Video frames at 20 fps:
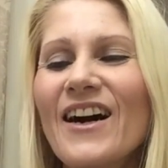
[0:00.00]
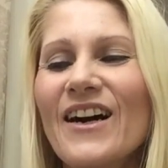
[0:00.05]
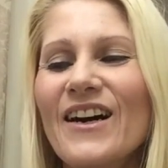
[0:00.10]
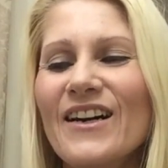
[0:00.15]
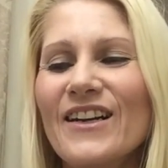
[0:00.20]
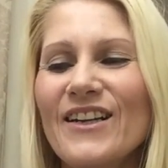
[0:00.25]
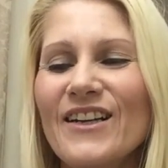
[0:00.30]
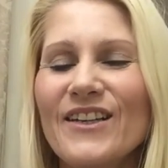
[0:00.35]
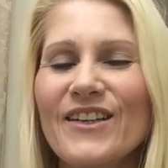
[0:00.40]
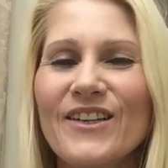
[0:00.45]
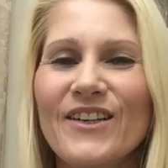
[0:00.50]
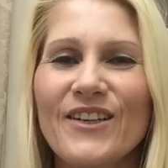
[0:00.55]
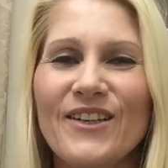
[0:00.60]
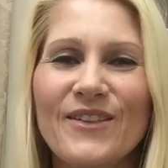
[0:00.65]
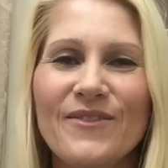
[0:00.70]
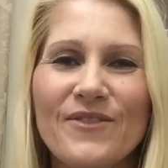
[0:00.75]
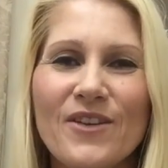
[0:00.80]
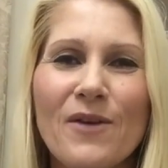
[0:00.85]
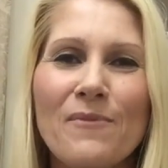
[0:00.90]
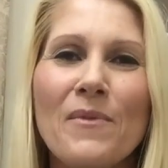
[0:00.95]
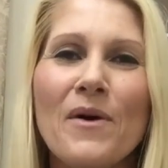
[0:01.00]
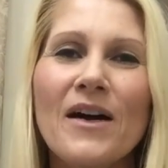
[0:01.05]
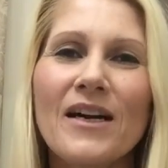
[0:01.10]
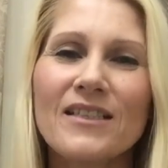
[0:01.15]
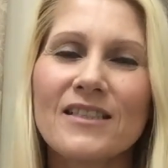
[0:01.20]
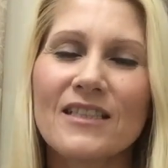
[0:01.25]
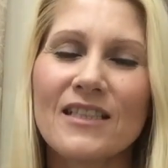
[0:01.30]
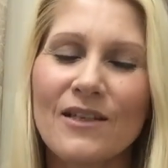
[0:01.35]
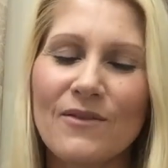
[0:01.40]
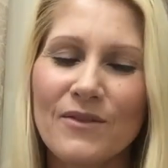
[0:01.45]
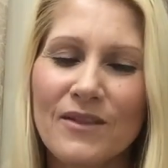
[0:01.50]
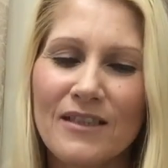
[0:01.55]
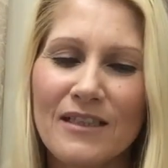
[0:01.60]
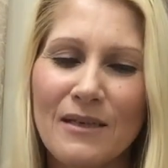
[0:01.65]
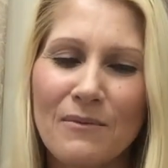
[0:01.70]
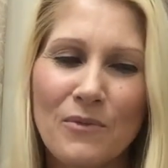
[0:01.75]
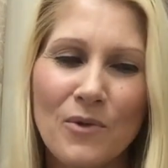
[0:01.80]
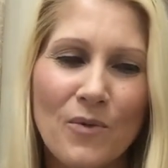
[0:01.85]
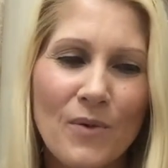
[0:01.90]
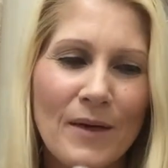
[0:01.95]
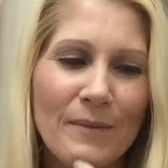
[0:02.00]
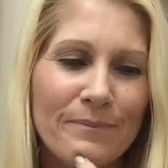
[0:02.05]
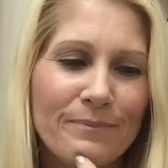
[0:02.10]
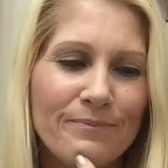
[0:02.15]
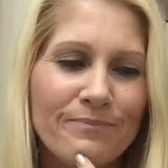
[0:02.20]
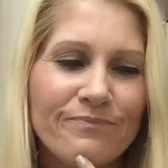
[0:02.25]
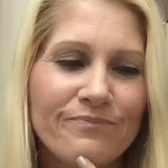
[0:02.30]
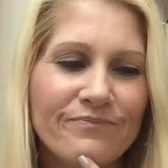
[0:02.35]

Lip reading: I don't know. I might start with number 1.